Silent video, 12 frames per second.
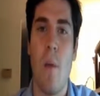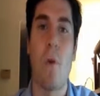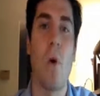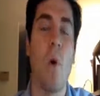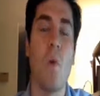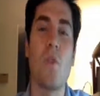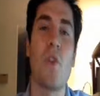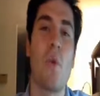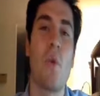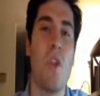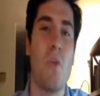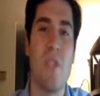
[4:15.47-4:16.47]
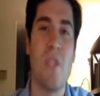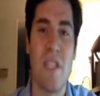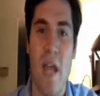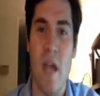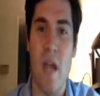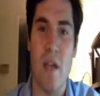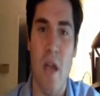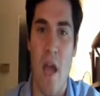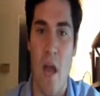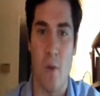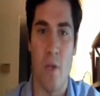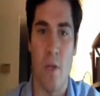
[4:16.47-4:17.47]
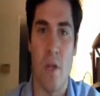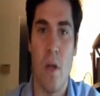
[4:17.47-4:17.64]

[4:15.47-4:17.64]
but also that you stand out,